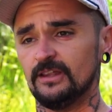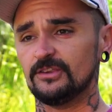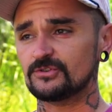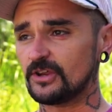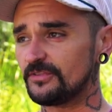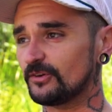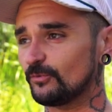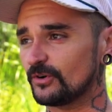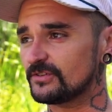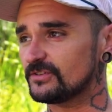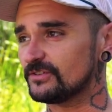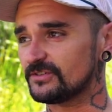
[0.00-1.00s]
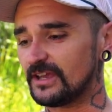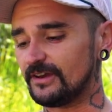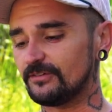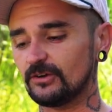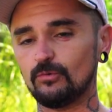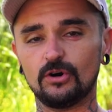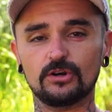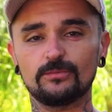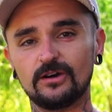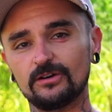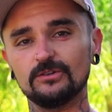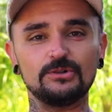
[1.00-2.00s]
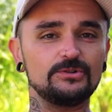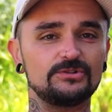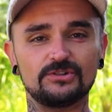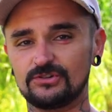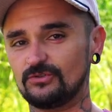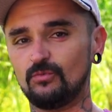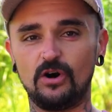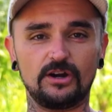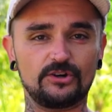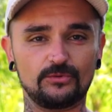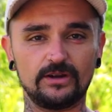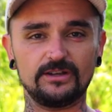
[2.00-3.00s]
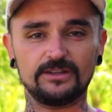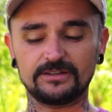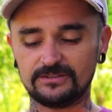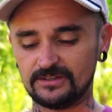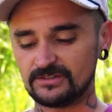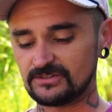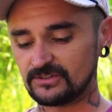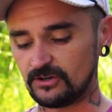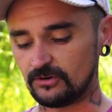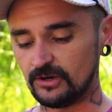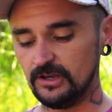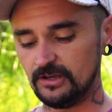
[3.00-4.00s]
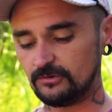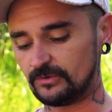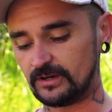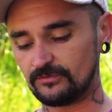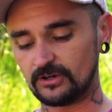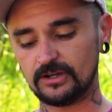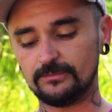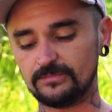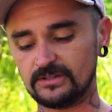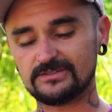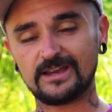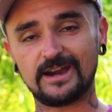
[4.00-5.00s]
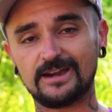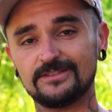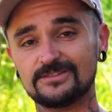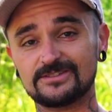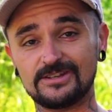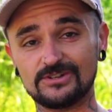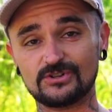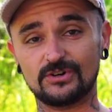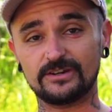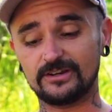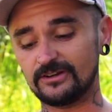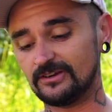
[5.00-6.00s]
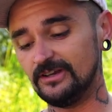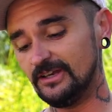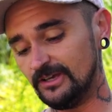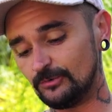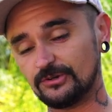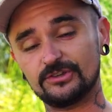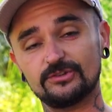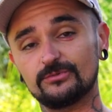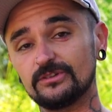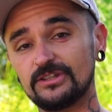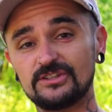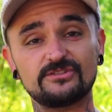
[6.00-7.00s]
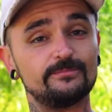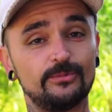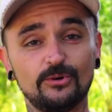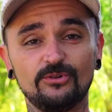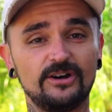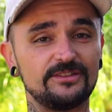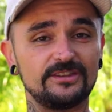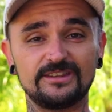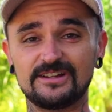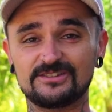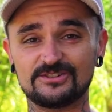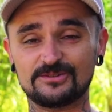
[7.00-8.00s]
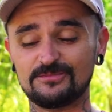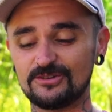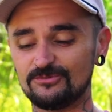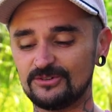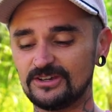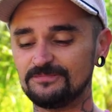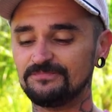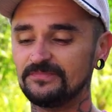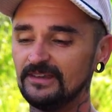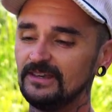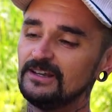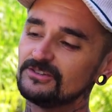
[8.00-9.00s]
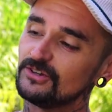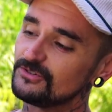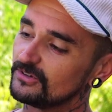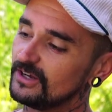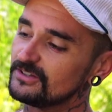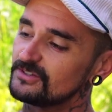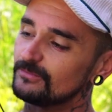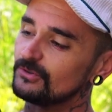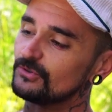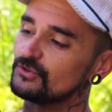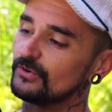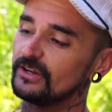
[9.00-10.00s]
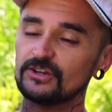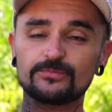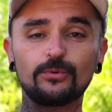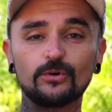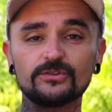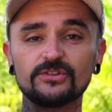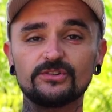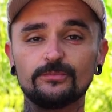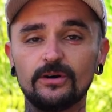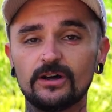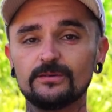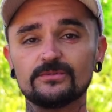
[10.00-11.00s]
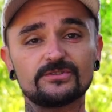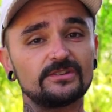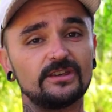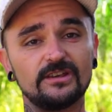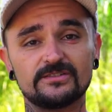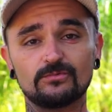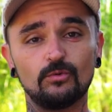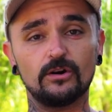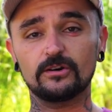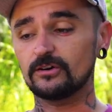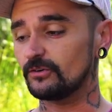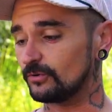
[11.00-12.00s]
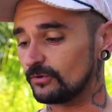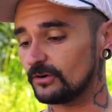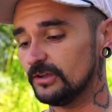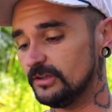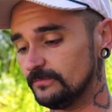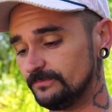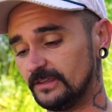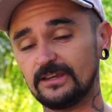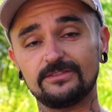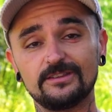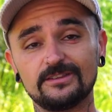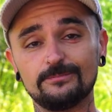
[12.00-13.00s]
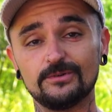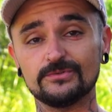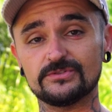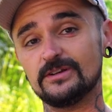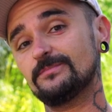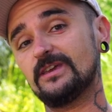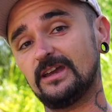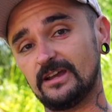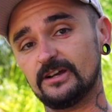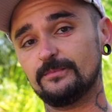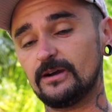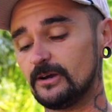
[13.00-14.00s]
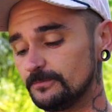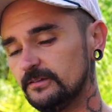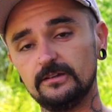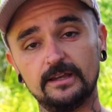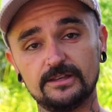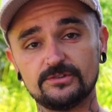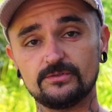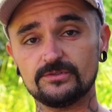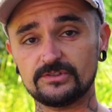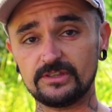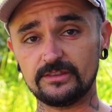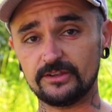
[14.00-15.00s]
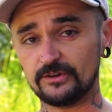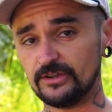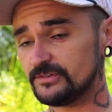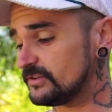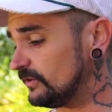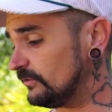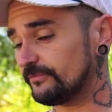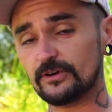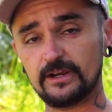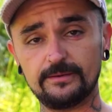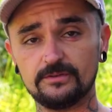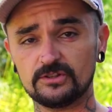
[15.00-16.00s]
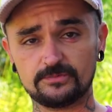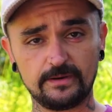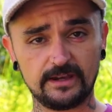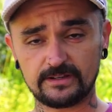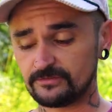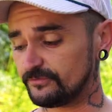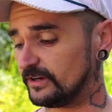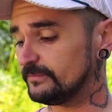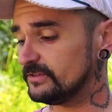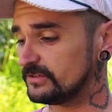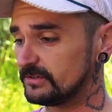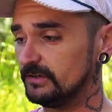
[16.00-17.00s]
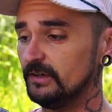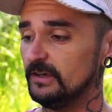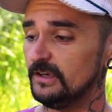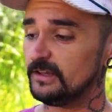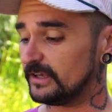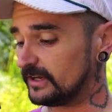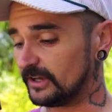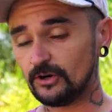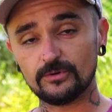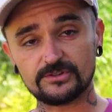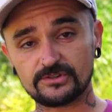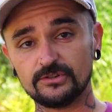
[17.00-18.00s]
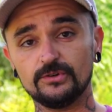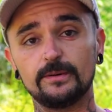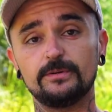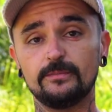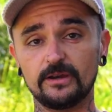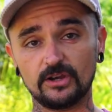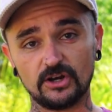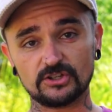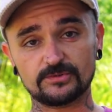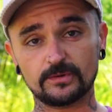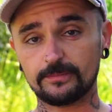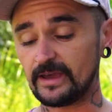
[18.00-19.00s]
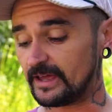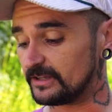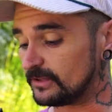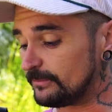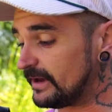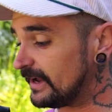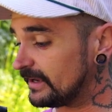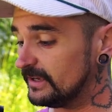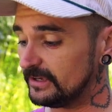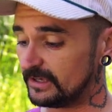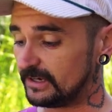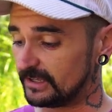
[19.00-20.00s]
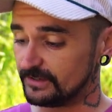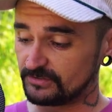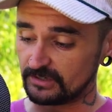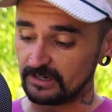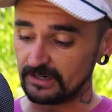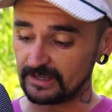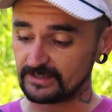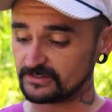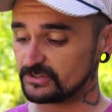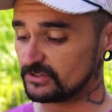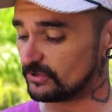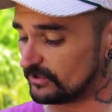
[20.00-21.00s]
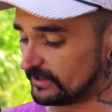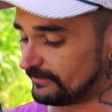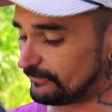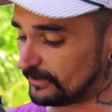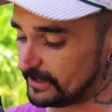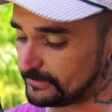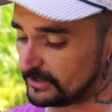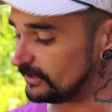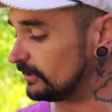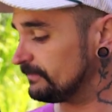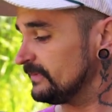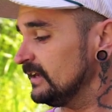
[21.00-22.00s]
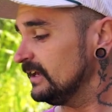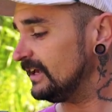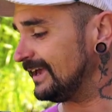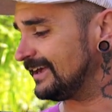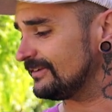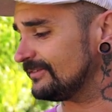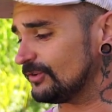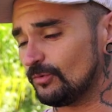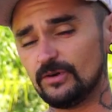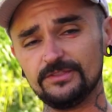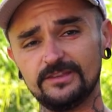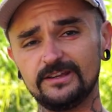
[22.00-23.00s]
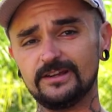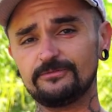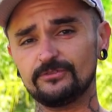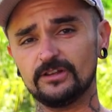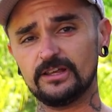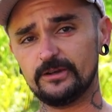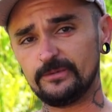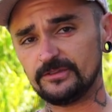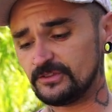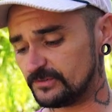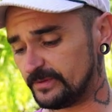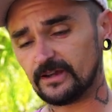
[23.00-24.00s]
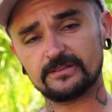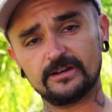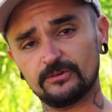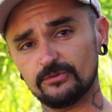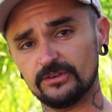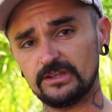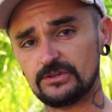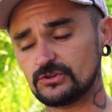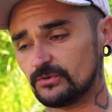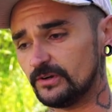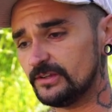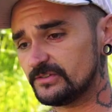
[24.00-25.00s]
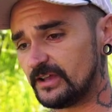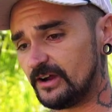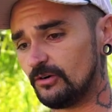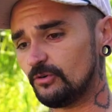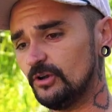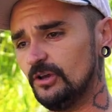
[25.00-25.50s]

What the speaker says: There's nothing worse than just having a water bottle loose. It's just walking around like this. So whenever companies add the cinch on here where you can release and pull, I think that's just a big win. It's also got some little drainage ports at the bottom just in case water or anything that builds up can come out. As you can see, there is no frame in this pack. It's frameless. Like I always do, I put my gossamer pad in the back, and it gives it a nice sturdy frame here. And the one thing I feel like about this pack that I really enjoyed is how